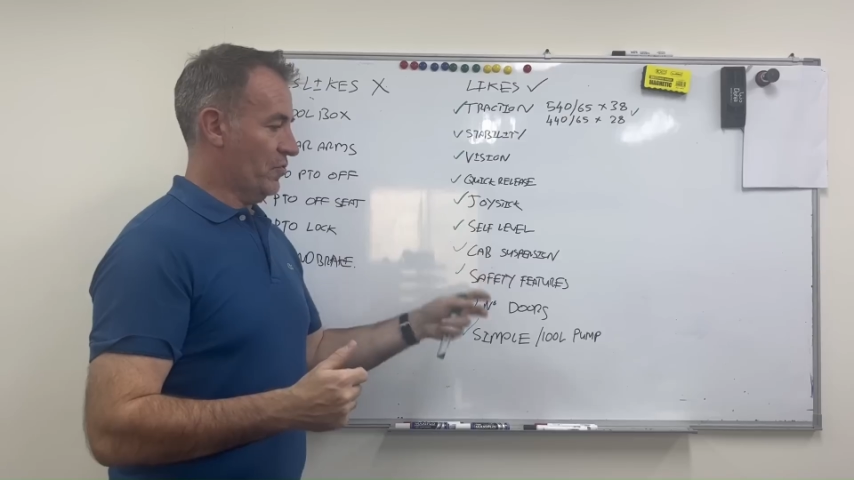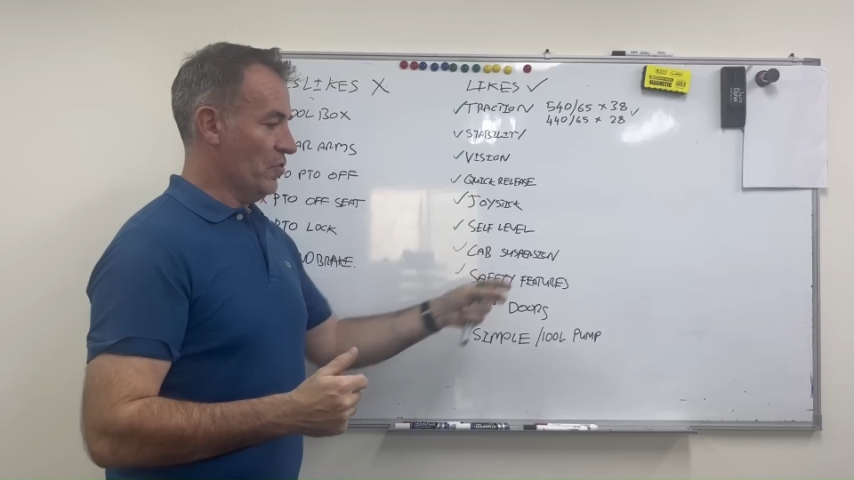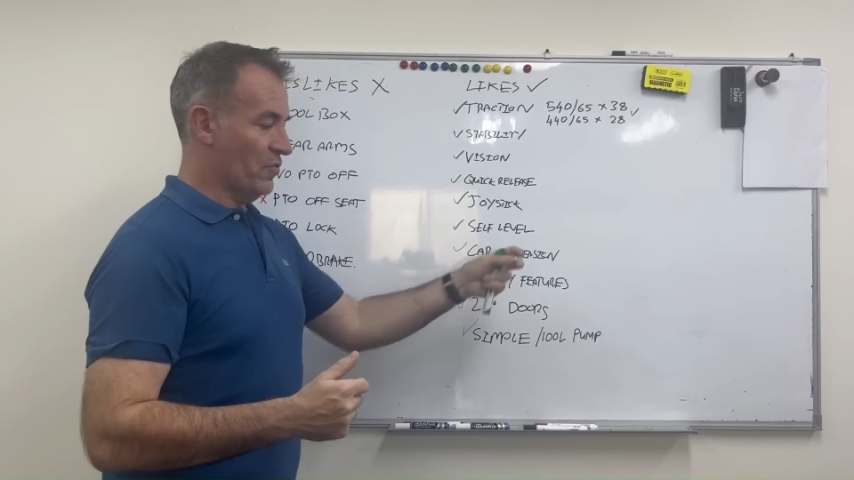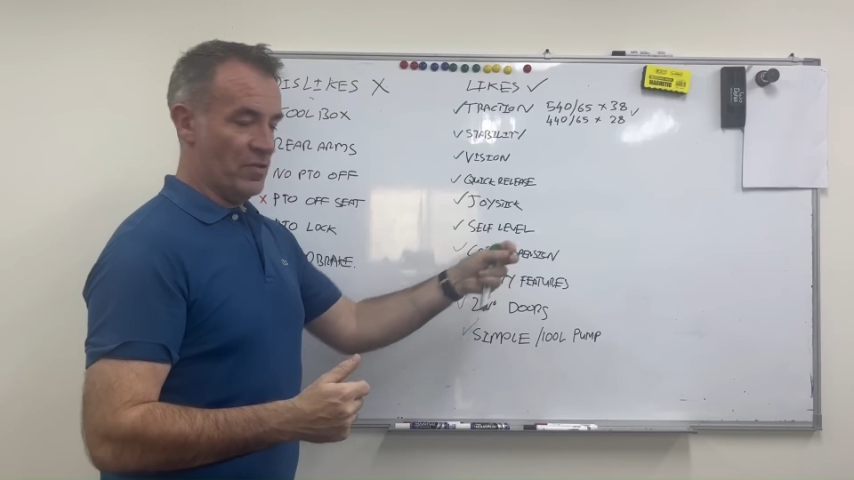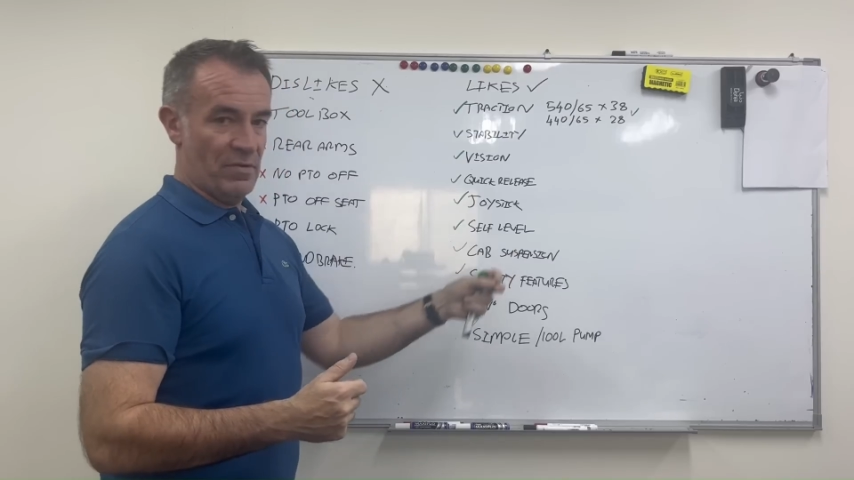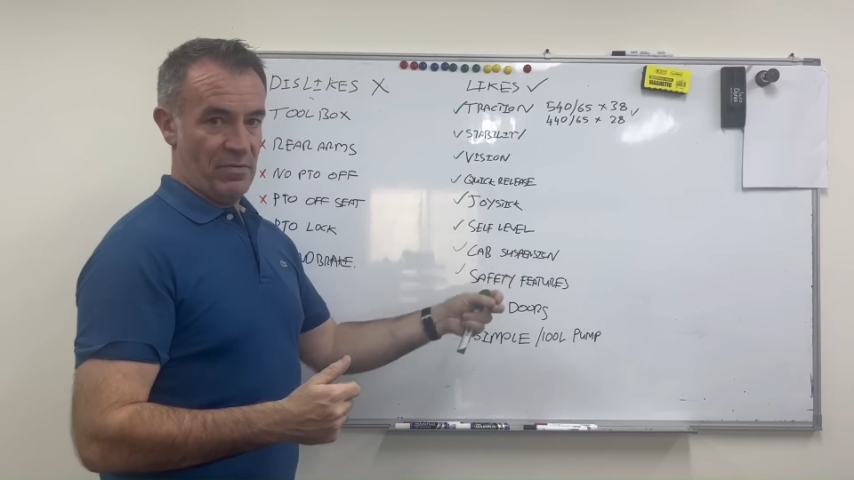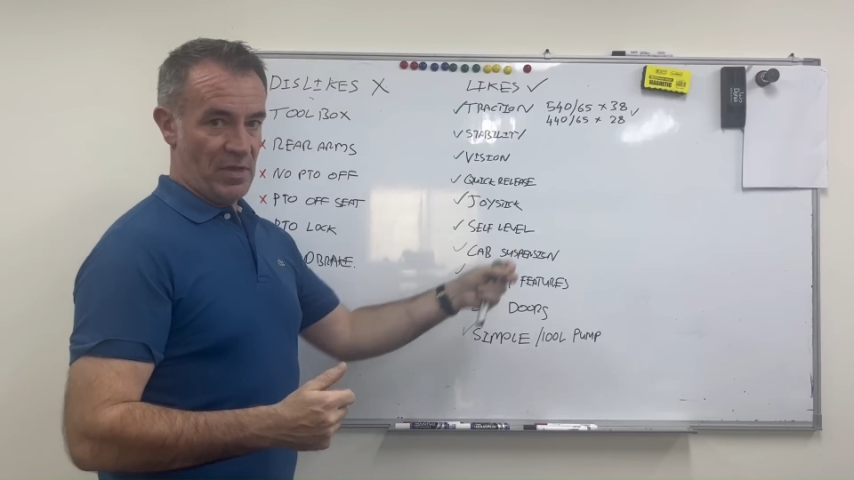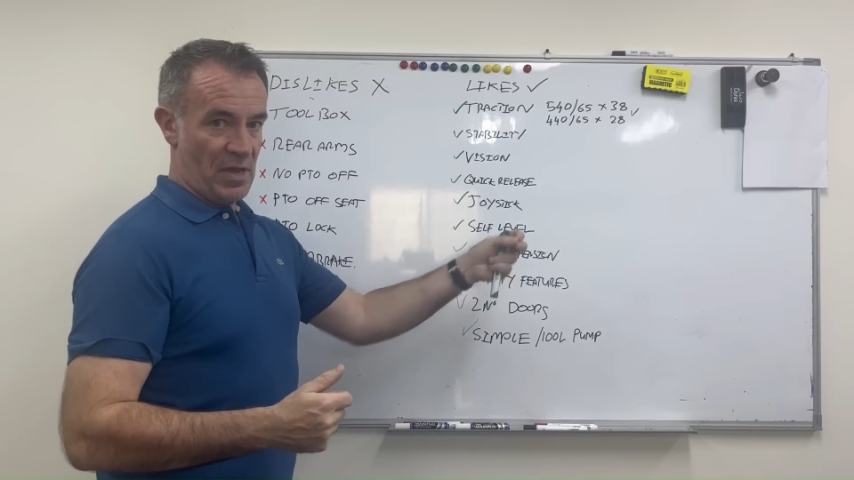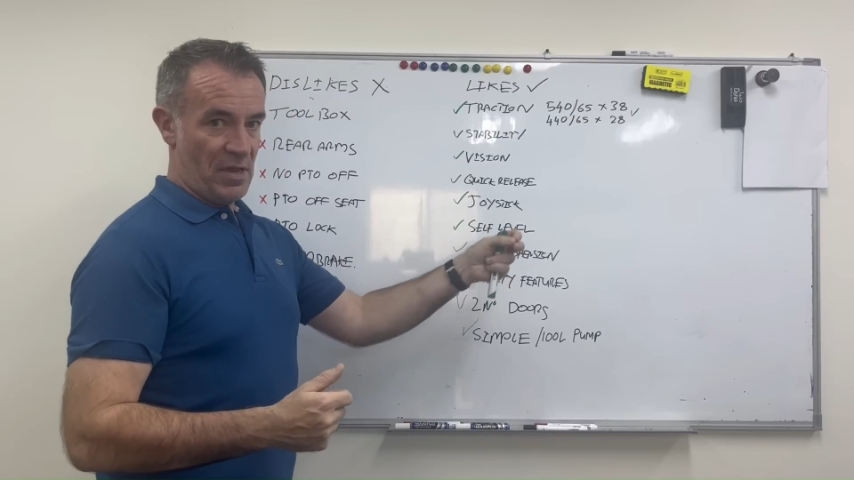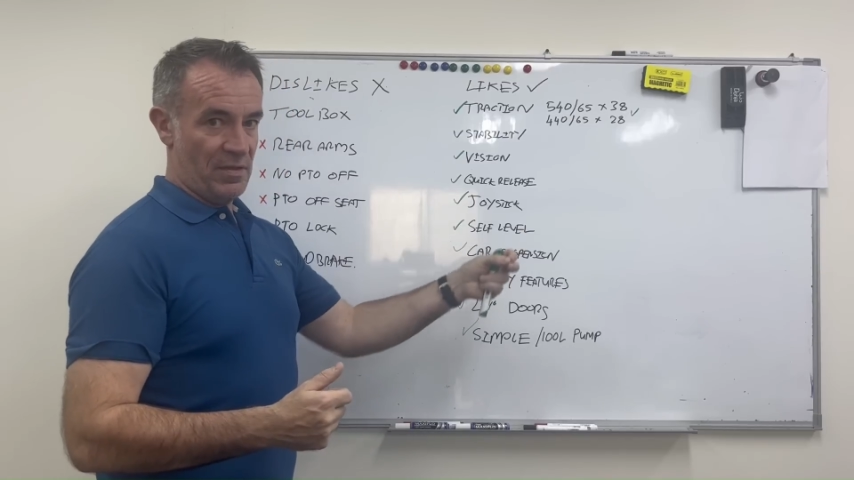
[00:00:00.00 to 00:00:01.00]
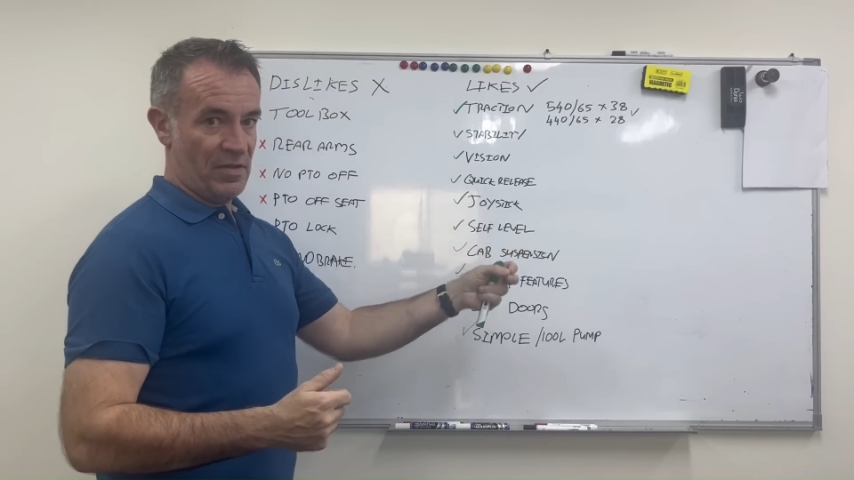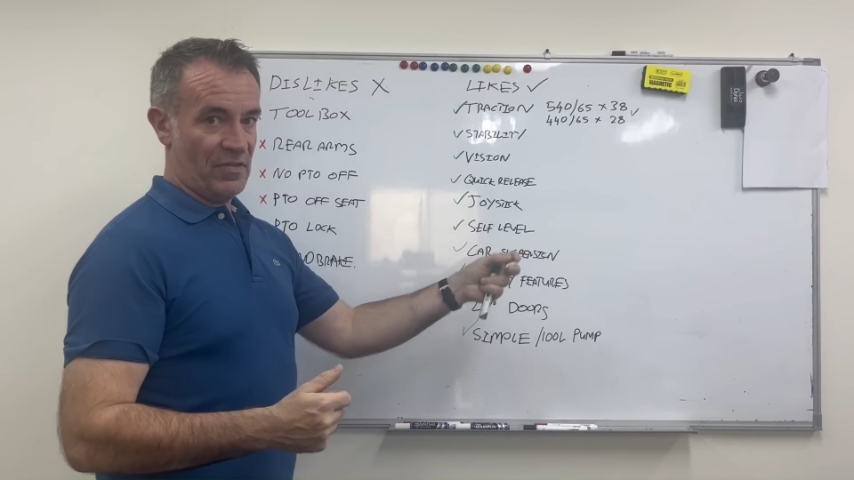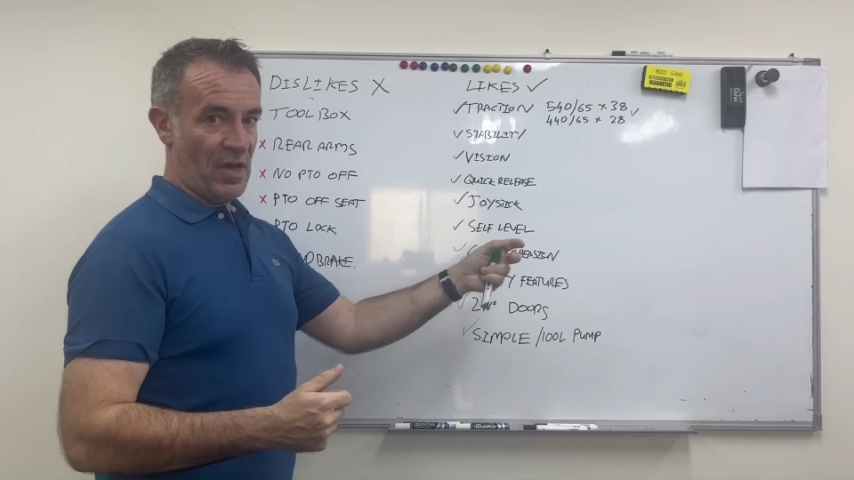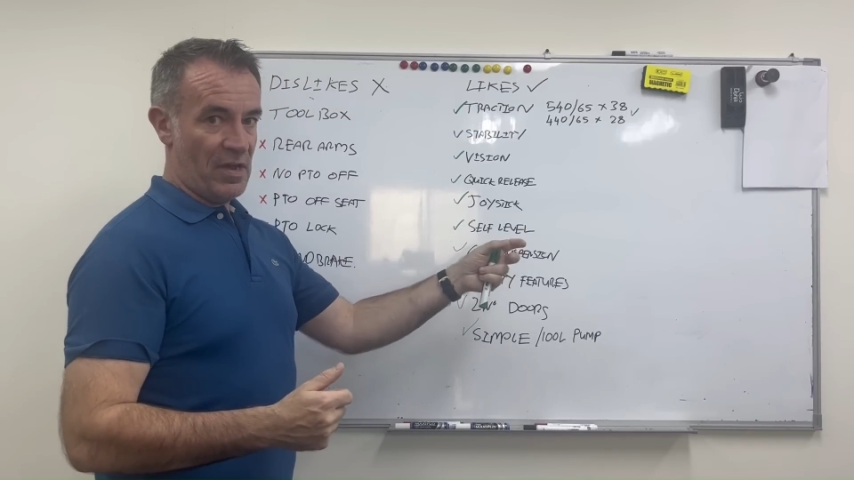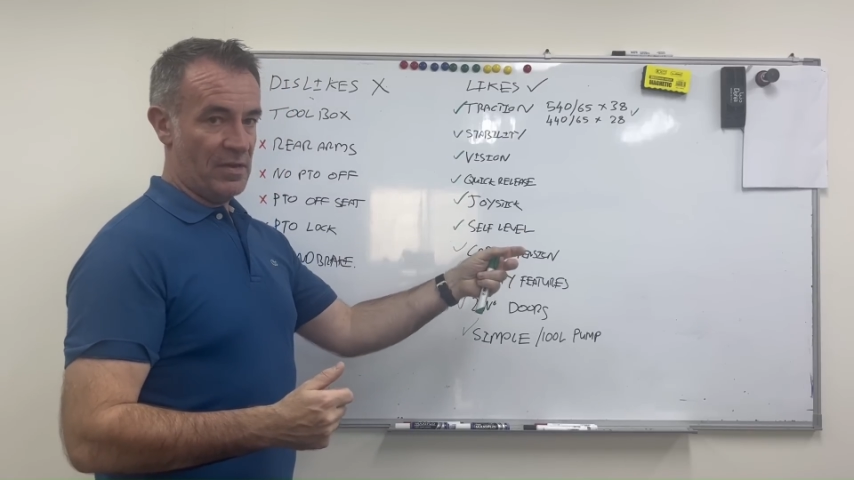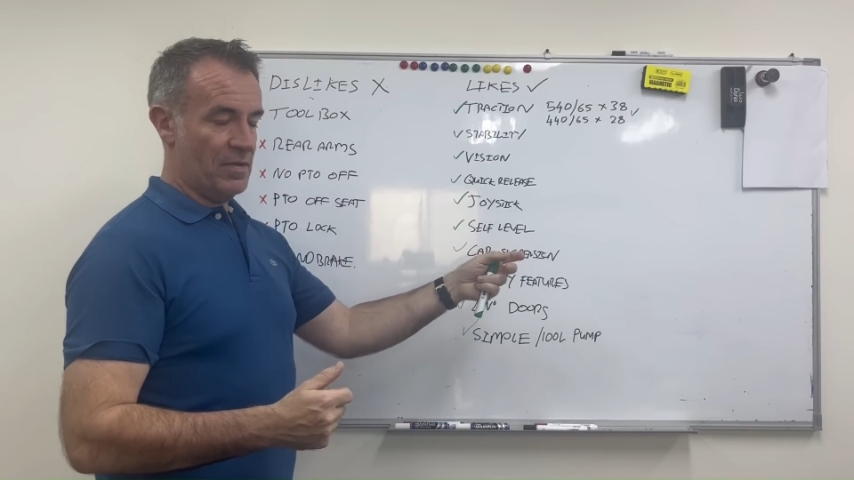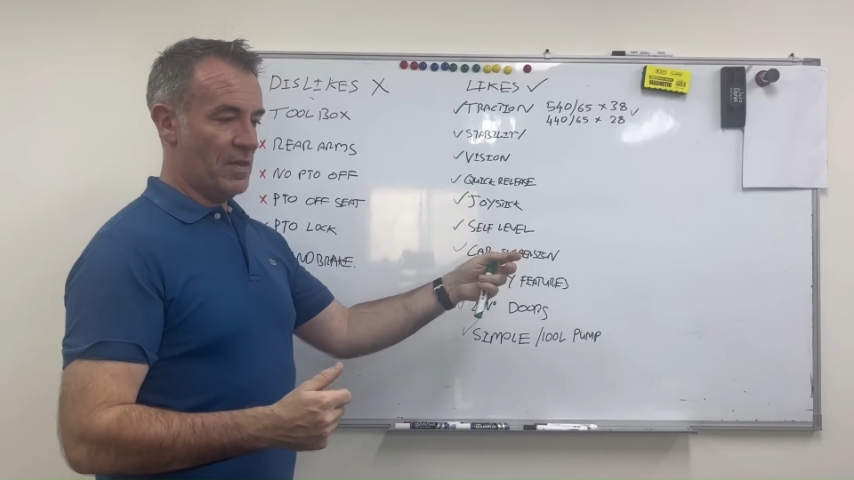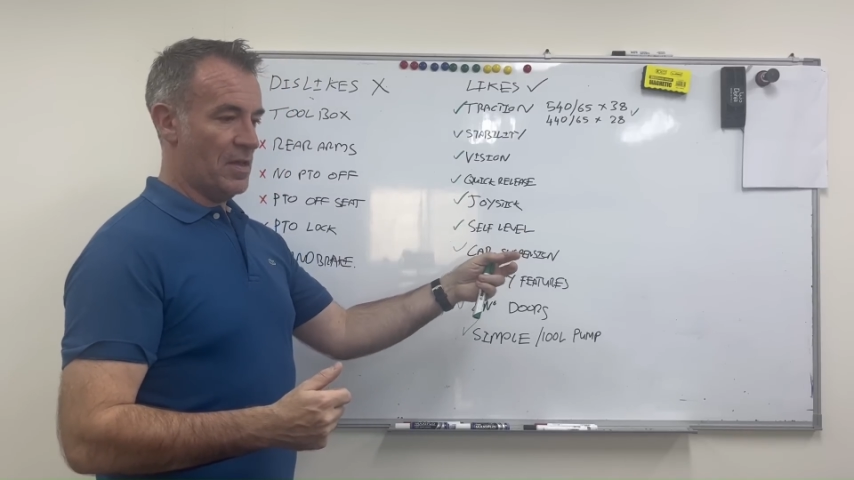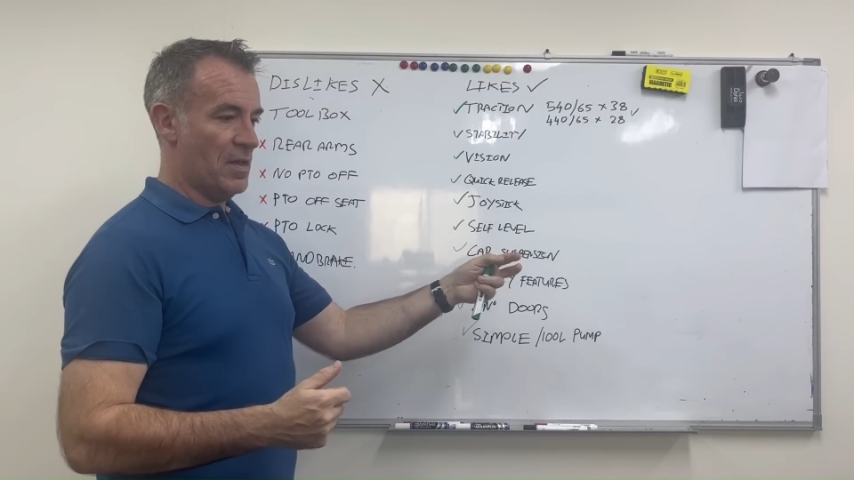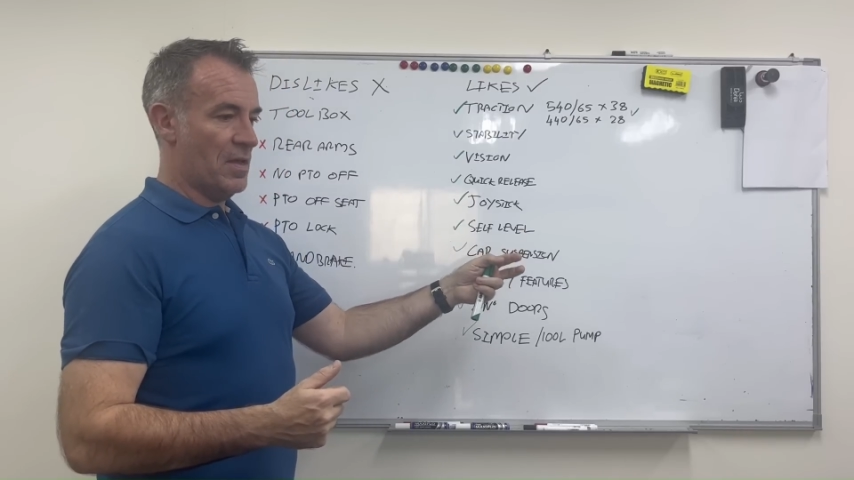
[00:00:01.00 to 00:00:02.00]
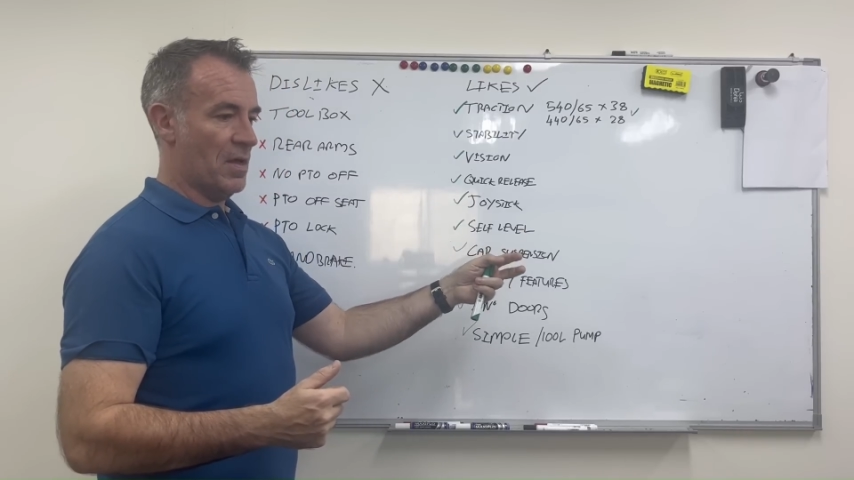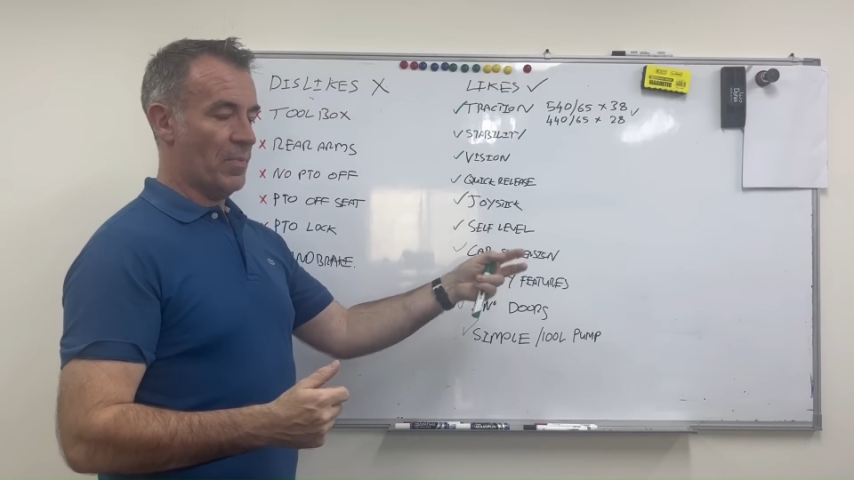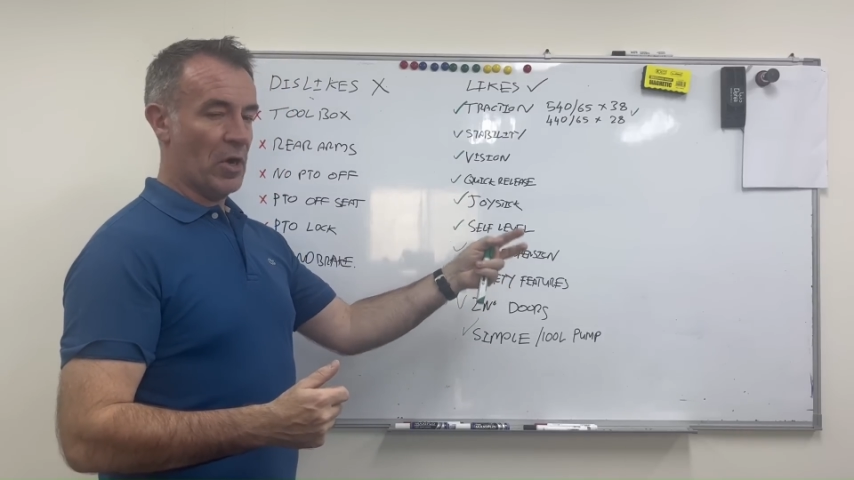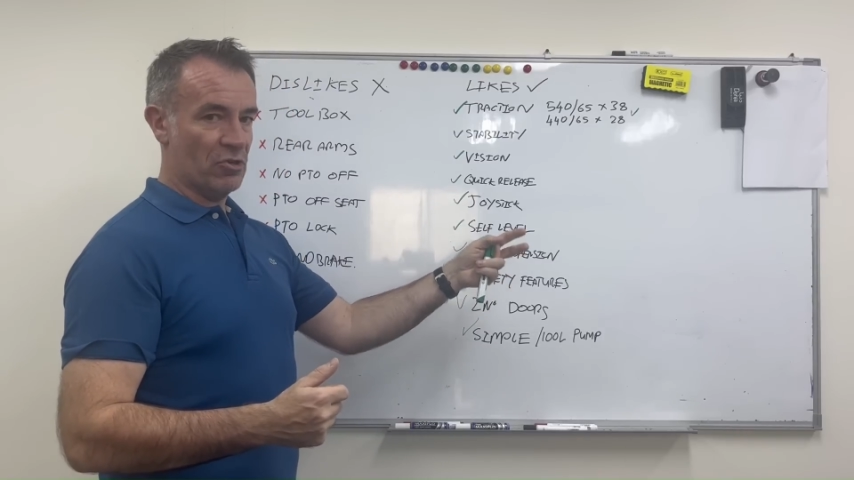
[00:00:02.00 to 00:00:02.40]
using the power